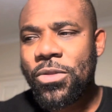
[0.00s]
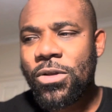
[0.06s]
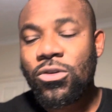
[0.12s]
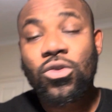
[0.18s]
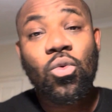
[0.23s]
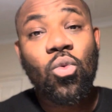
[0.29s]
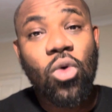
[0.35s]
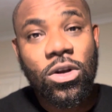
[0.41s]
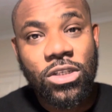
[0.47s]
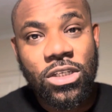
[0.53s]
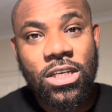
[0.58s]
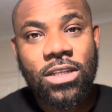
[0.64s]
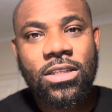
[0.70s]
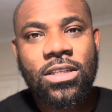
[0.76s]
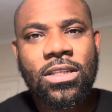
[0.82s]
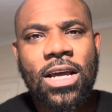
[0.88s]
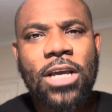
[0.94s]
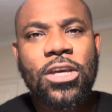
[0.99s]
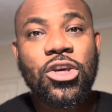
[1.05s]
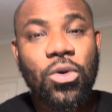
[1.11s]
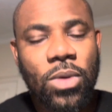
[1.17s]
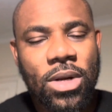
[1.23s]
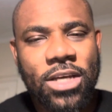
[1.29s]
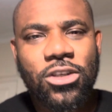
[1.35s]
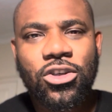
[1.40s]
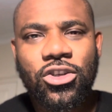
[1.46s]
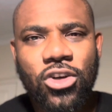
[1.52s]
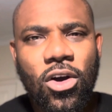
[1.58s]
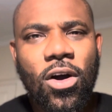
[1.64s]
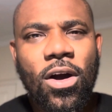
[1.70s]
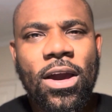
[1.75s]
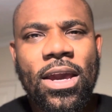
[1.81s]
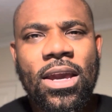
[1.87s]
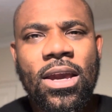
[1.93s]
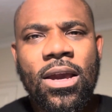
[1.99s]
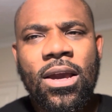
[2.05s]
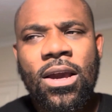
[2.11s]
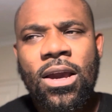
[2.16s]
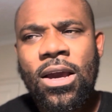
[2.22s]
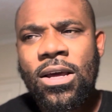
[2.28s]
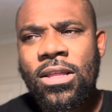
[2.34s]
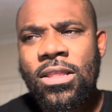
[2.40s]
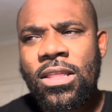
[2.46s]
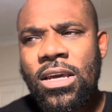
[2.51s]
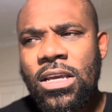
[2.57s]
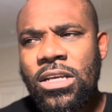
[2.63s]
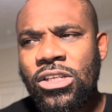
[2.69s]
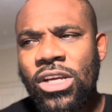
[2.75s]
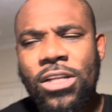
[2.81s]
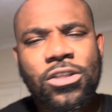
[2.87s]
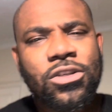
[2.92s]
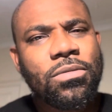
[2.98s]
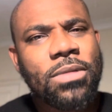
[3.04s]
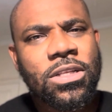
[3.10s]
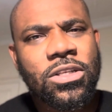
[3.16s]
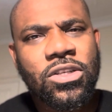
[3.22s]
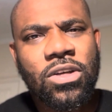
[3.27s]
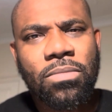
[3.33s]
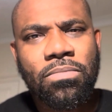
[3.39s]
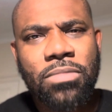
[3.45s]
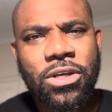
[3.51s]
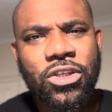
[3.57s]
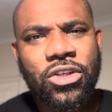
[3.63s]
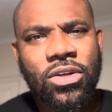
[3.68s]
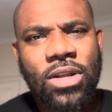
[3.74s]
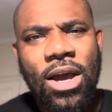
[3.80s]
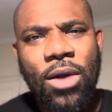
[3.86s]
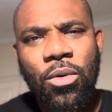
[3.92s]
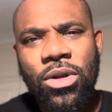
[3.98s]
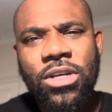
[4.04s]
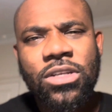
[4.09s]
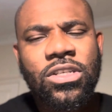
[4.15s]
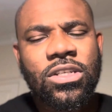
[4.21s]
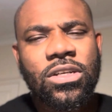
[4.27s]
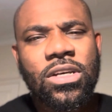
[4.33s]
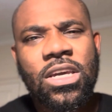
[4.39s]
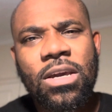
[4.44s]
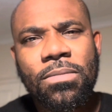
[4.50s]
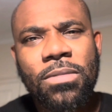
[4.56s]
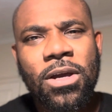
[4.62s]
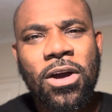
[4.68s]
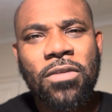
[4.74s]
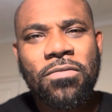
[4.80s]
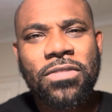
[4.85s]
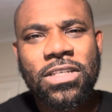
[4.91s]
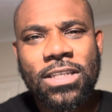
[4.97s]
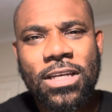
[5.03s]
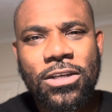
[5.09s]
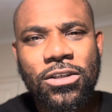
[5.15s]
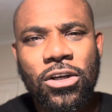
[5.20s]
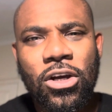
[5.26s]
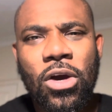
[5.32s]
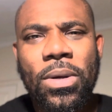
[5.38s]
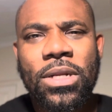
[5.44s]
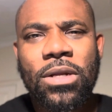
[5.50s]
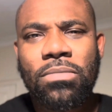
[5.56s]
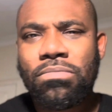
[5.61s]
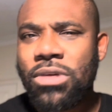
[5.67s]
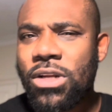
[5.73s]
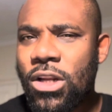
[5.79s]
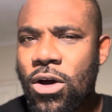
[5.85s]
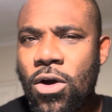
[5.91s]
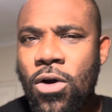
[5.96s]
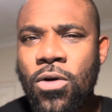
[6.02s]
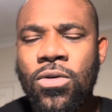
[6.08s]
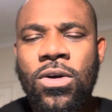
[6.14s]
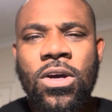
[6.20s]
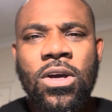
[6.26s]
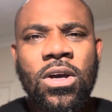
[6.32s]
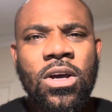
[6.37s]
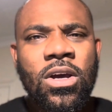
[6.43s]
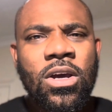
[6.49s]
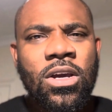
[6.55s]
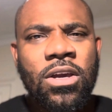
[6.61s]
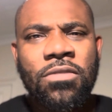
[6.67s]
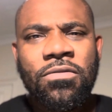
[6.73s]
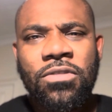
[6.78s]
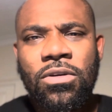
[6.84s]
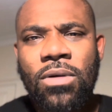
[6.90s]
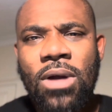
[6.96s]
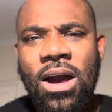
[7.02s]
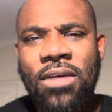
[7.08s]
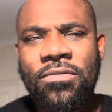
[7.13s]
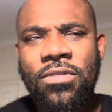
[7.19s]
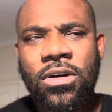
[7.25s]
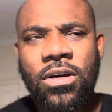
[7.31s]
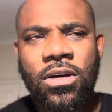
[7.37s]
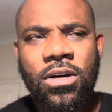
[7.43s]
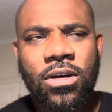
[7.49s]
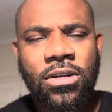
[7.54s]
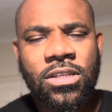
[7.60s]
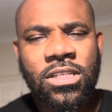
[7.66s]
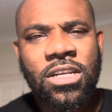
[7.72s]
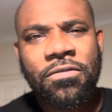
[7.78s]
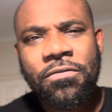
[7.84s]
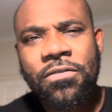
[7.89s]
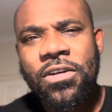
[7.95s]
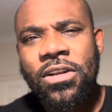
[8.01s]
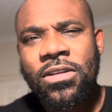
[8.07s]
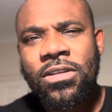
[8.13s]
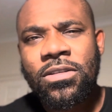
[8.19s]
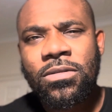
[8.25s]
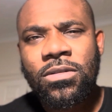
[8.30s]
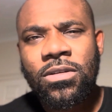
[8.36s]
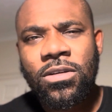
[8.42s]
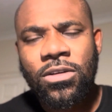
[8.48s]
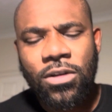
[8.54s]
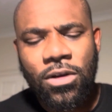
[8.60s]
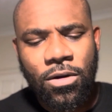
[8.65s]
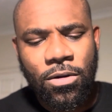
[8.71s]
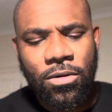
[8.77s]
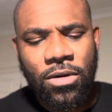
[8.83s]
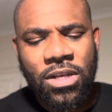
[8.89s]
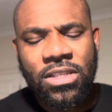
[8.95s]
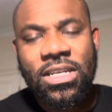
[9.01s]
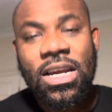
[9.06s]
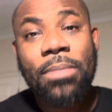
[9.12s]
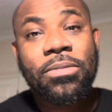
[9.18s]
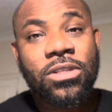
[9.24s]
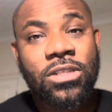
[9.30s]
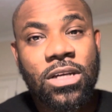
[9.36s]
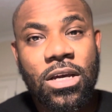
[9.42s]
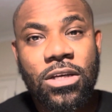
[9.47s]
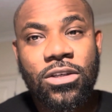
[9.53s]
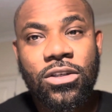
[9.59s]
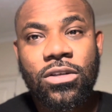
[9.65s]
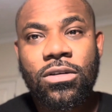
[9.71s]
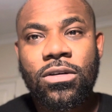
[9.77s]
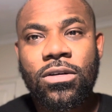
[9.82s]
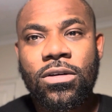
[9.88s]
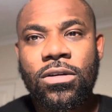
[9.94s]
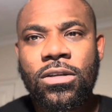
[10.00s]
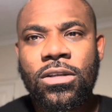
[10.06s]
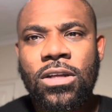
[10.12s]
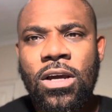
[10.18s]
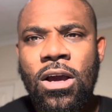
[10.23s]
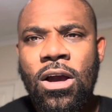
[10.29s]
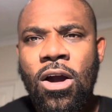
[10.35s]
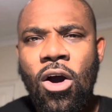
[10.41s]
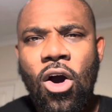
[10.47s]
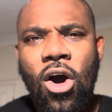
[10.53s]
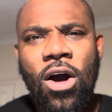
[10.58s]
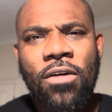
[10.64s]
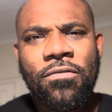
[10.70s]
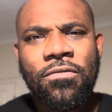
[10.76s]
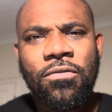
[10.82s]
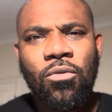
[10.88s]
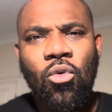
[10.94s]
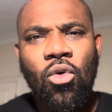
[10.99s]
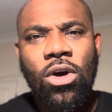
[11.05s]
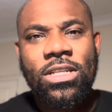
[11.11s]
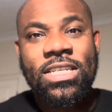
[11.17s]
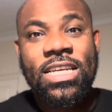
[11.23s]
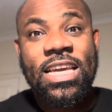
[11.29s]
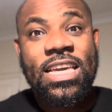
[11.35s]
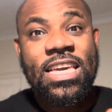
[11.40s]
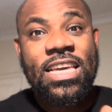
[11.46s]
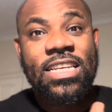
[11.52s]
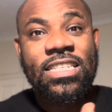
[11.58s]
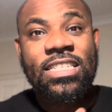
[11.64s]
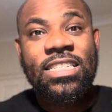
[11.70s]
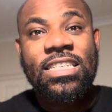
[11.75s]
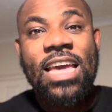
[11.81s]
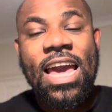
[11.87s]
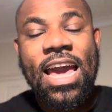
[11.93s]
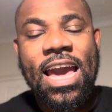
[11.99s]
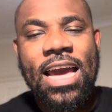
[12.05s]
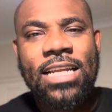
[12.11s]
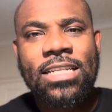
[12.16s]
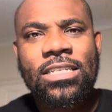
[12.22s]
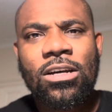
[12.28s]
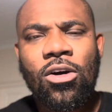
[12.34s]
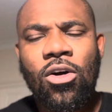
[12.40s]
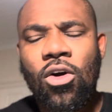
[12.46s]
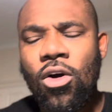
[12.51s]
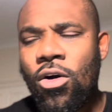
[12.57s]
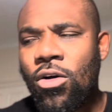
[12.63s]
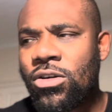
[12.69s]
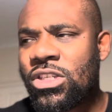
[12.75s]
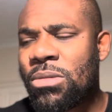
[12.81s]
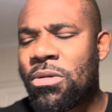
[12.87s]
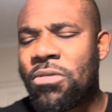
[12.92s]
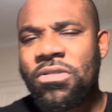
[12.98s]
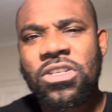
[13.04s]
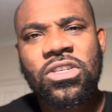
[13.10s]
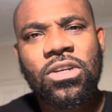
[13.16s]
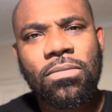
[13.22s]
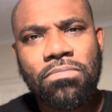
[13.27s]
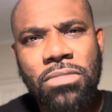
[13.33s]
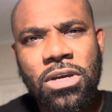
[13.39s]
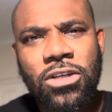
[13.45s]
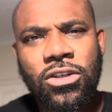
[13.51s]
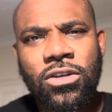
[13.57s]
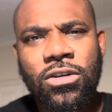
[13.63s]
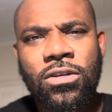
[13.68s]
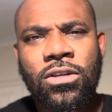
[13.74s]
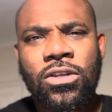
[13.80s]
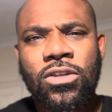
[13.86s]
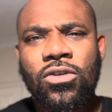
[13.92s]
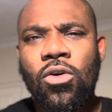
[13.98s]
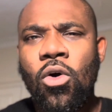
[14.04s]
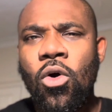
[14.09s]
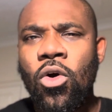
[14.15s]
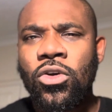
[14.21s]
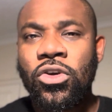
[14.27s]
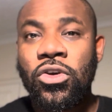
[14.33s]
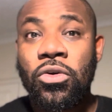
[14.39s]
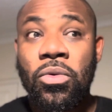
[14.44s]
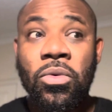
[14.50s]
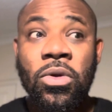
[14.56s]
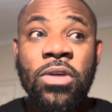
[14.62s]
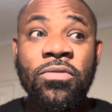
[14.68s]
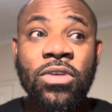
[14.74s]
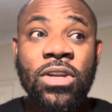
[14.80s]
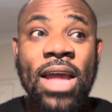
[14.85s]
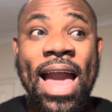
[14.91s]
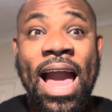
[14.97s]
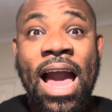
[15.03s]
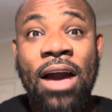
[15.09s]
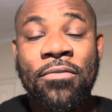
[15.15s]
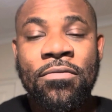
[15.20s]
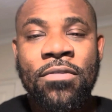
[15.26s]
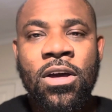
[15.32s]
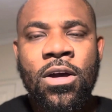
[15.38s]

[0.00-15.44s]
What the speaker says: watch it, that you will enjoy the gentleman's submission. I want us to keep the conversation going on below. If you have a different, interpretation of what he has said or some of the submissions, or you even have